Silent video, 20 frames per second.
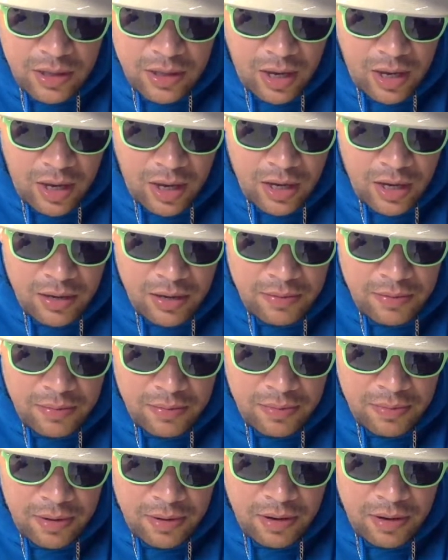
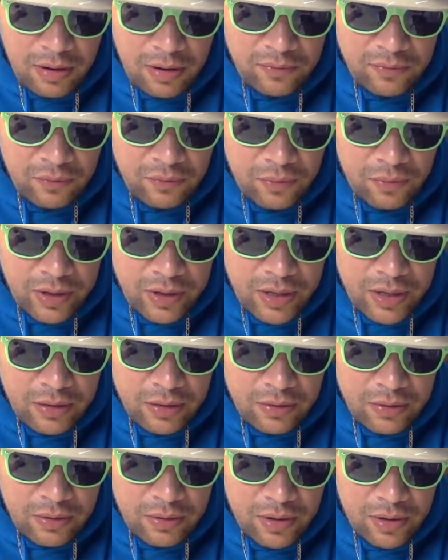game of
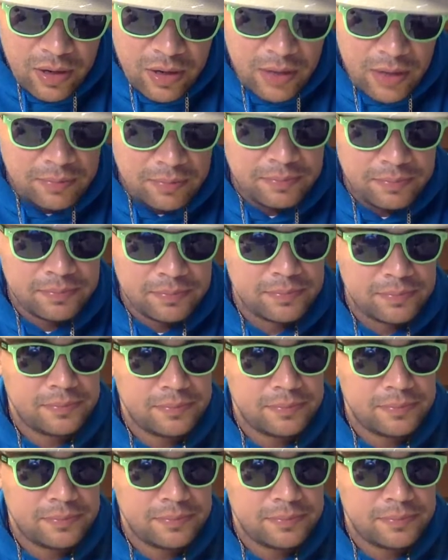wicked crime.